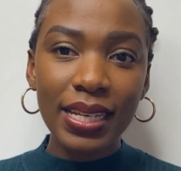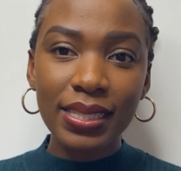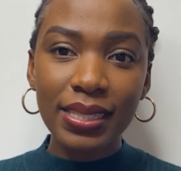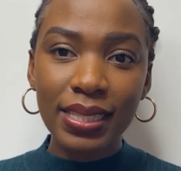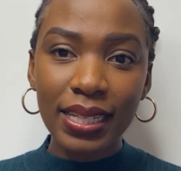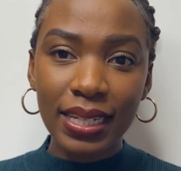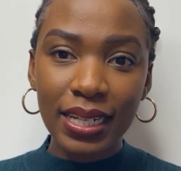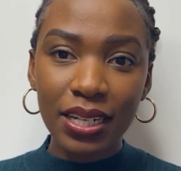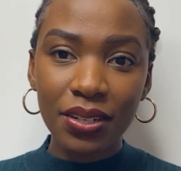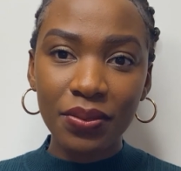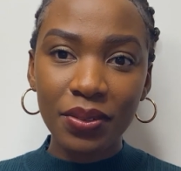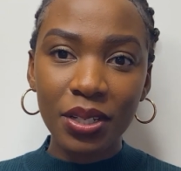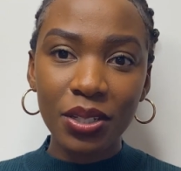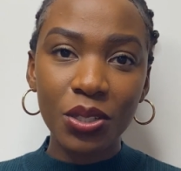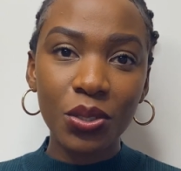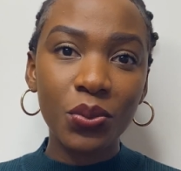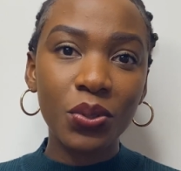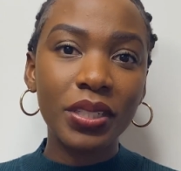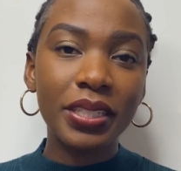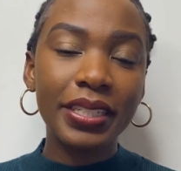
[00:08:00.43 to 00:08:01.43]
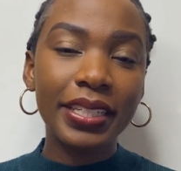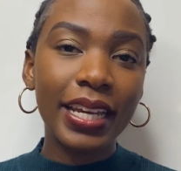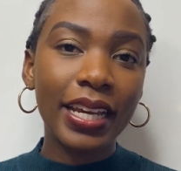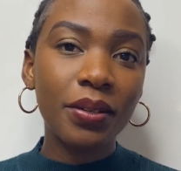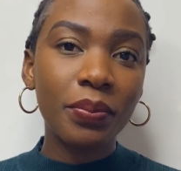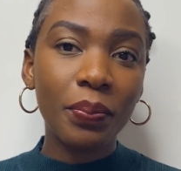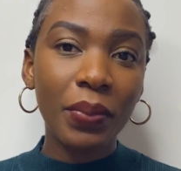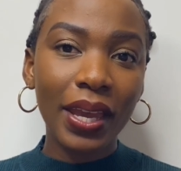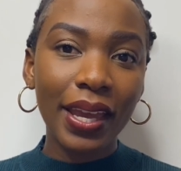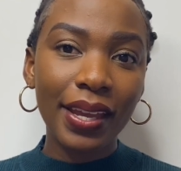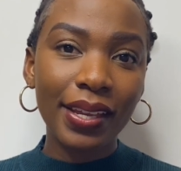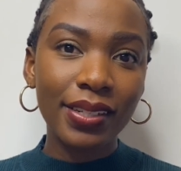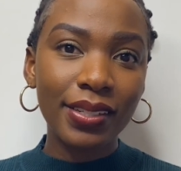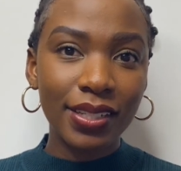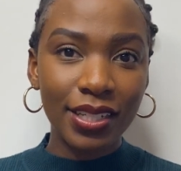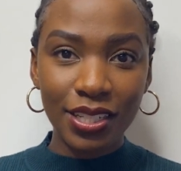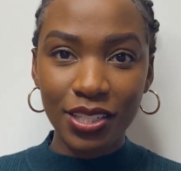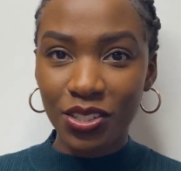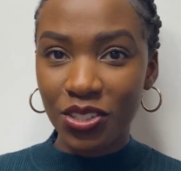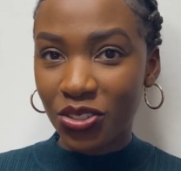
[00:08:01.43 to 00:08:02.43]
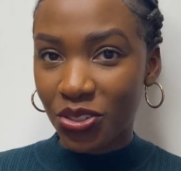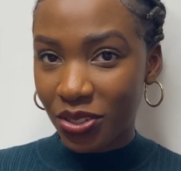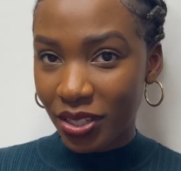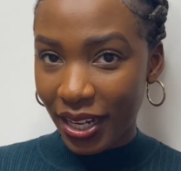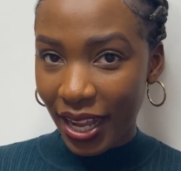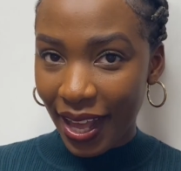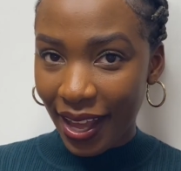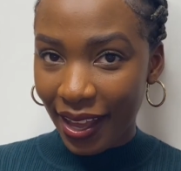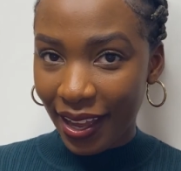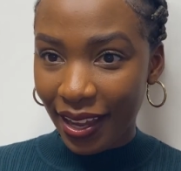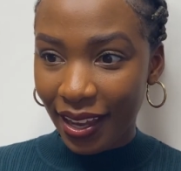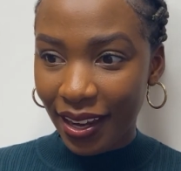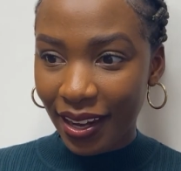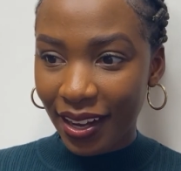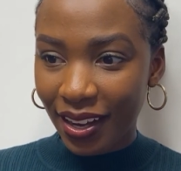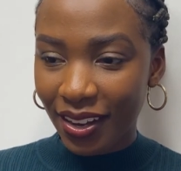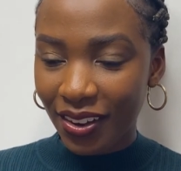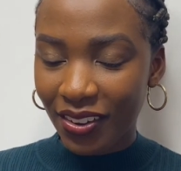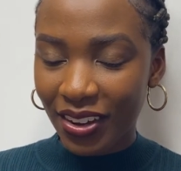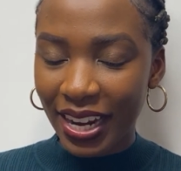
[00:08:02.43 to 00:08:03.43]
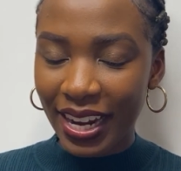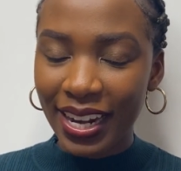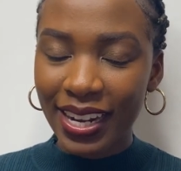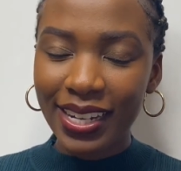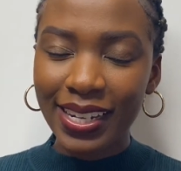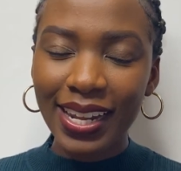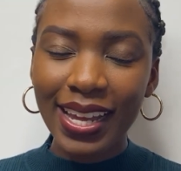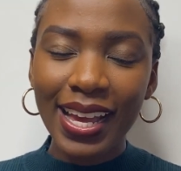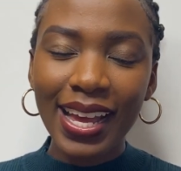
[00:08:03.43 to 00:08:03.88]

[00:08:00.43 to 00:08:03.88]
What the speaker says: salary, you would get paid in July, right?